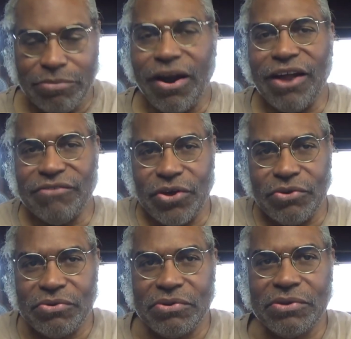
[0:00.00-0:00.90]
Bravo.
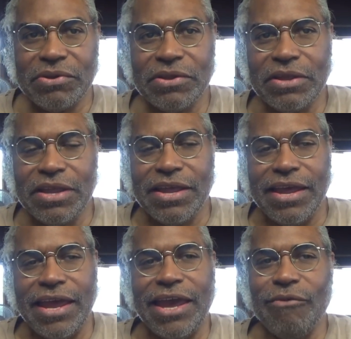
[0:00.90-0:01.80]

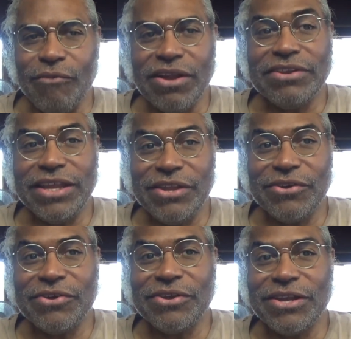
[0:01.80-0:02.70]
And one thing you
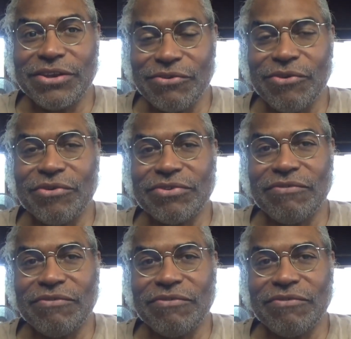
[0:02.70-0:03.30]
couldn't ignore was the